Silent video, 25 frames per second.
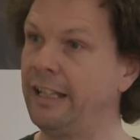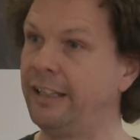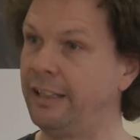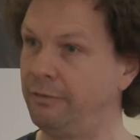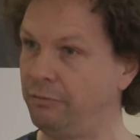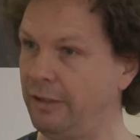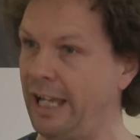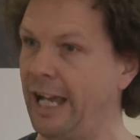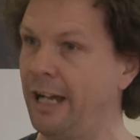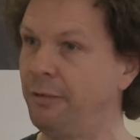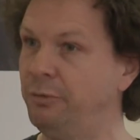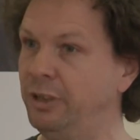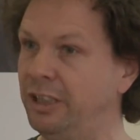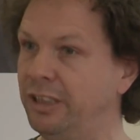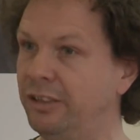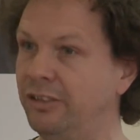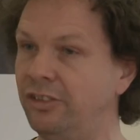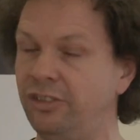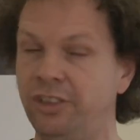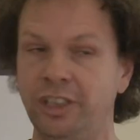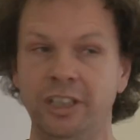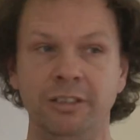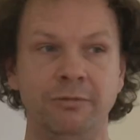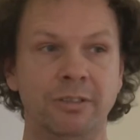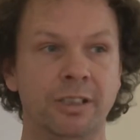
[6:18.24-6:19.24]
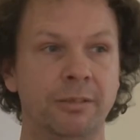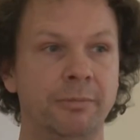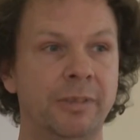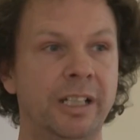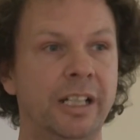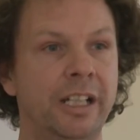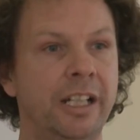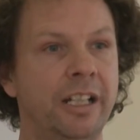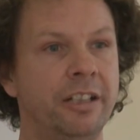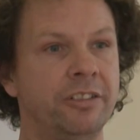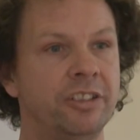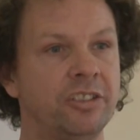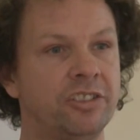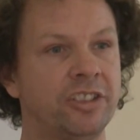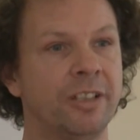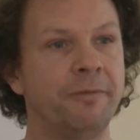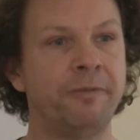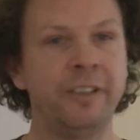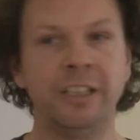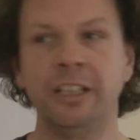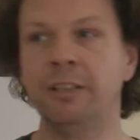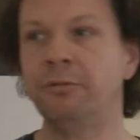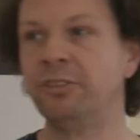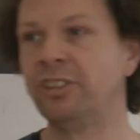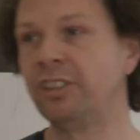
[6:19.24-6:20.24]
how we consume them, to
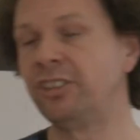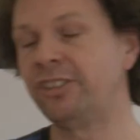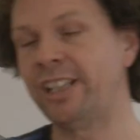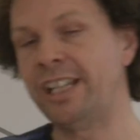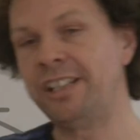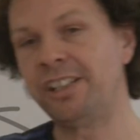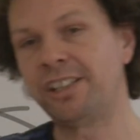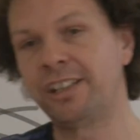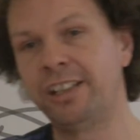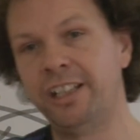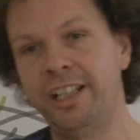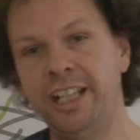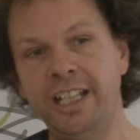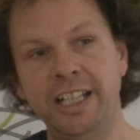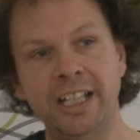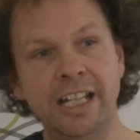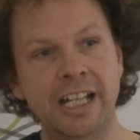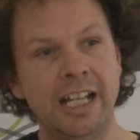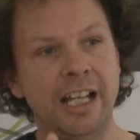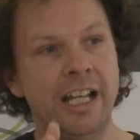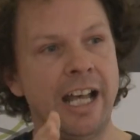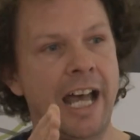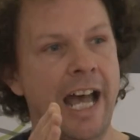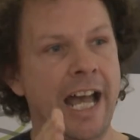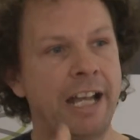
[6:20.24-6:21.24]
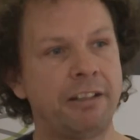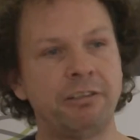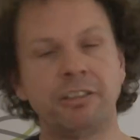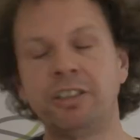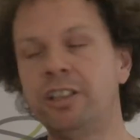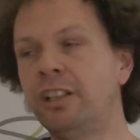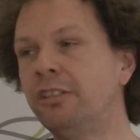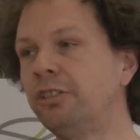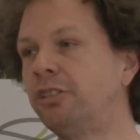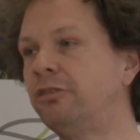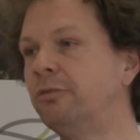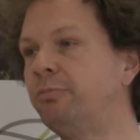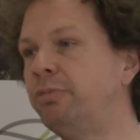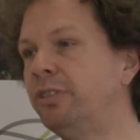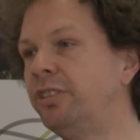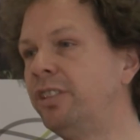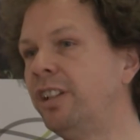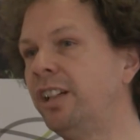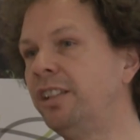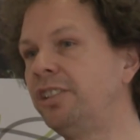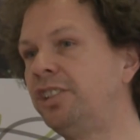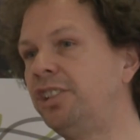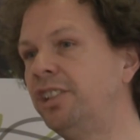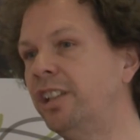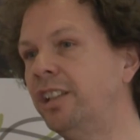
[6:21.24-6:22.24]
something that was essentially agricultural
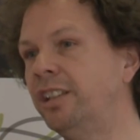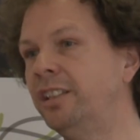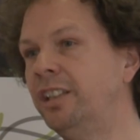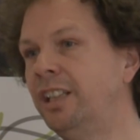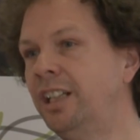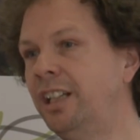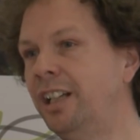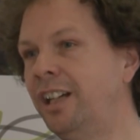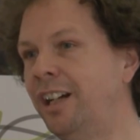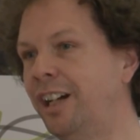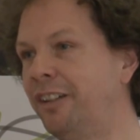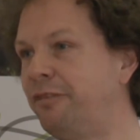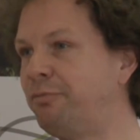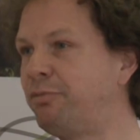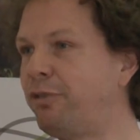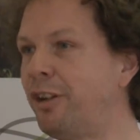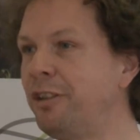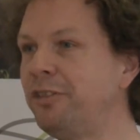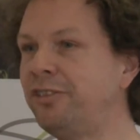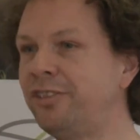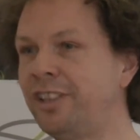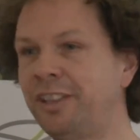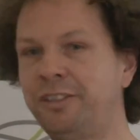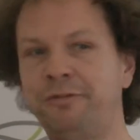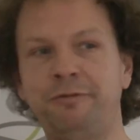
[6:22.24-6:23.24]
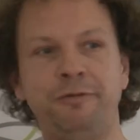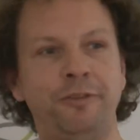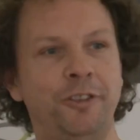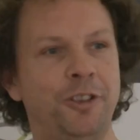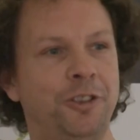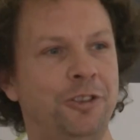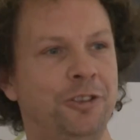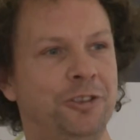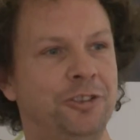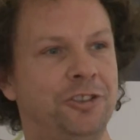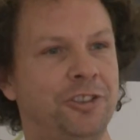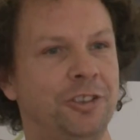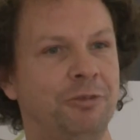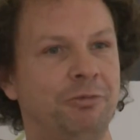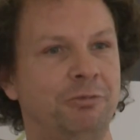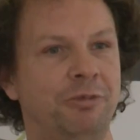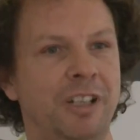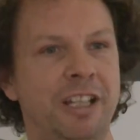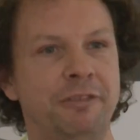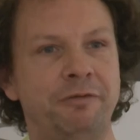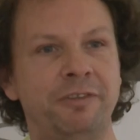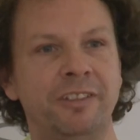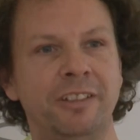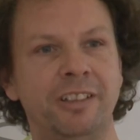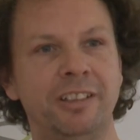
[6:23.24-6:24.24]
production of processed foods
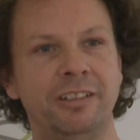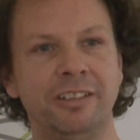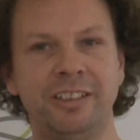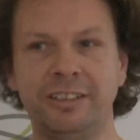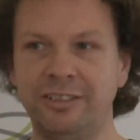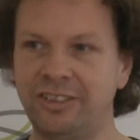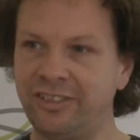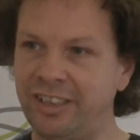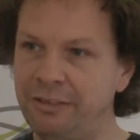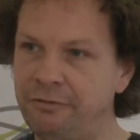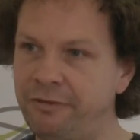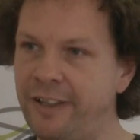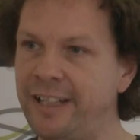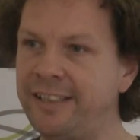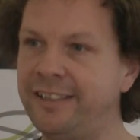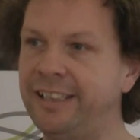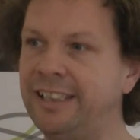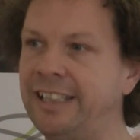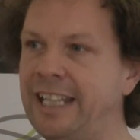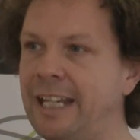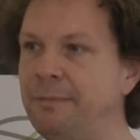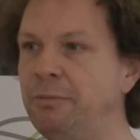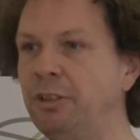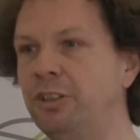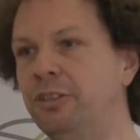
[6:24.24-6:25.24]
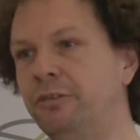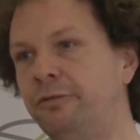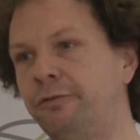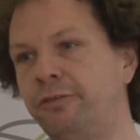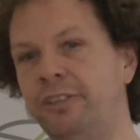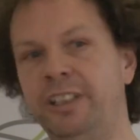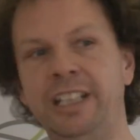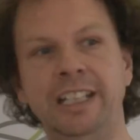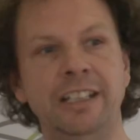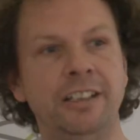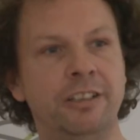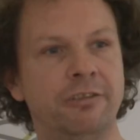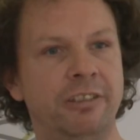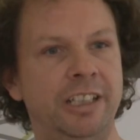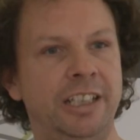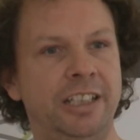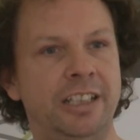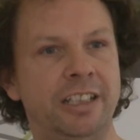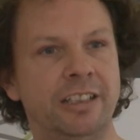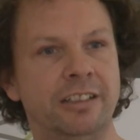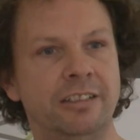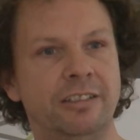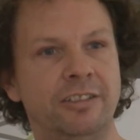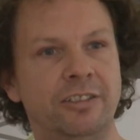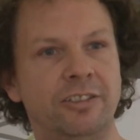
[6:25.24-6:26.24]
with synthetic chemical-free
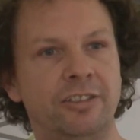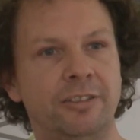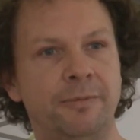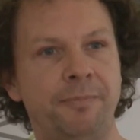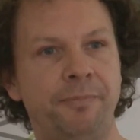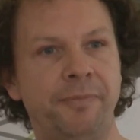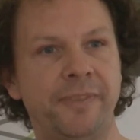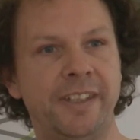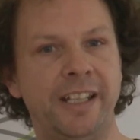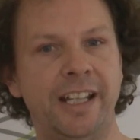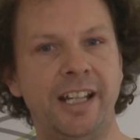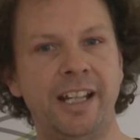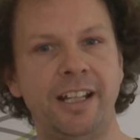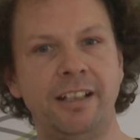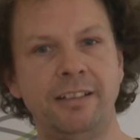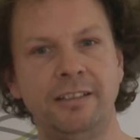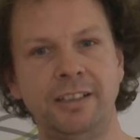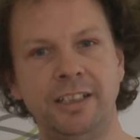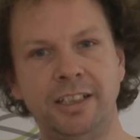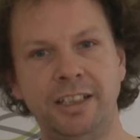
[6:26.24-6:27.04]
ingredients. Yeah?